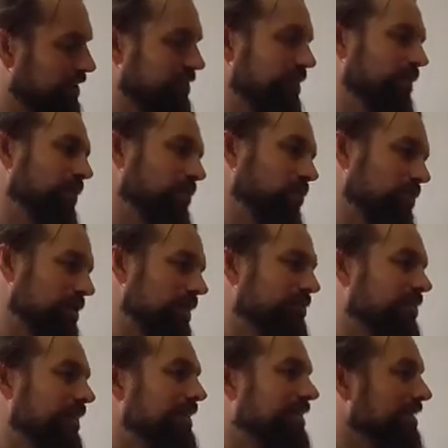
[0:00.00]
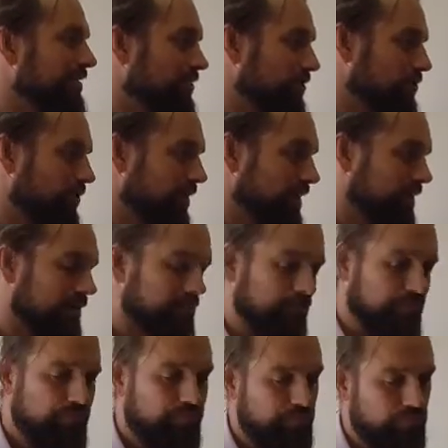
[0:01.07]
if I wasn't invited to join in.
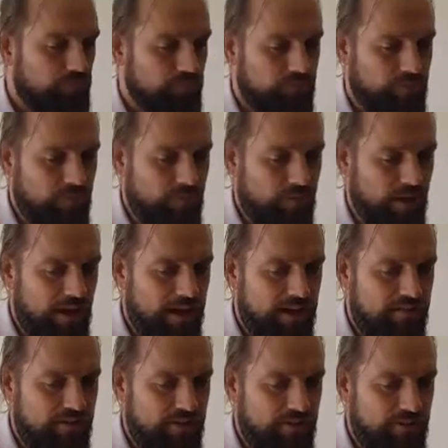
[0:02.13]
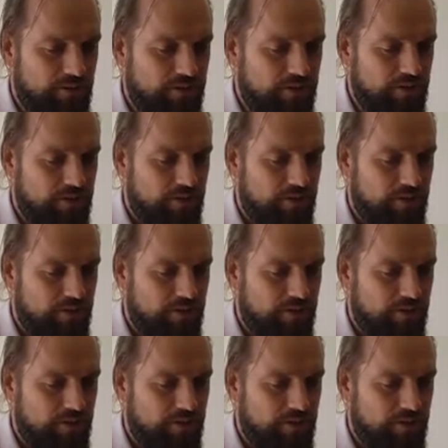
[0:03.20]
And I feel